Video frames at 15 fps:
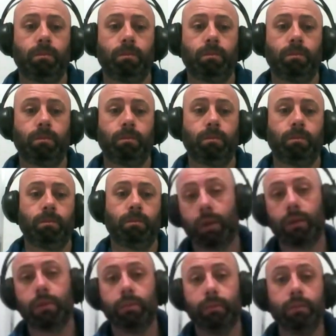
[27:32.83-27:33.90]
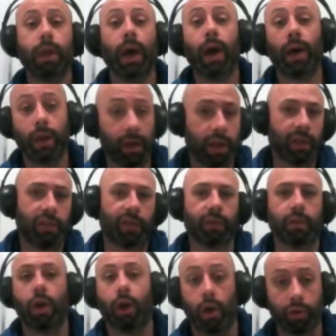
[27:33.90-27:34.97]
No, and
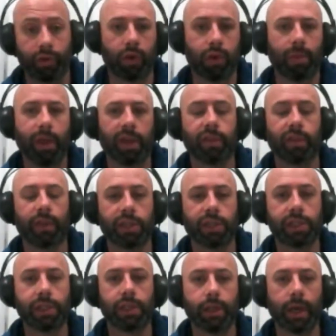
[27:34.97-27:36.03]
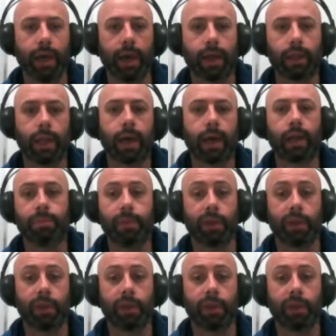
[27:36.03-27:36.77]
I'll talk about selection later,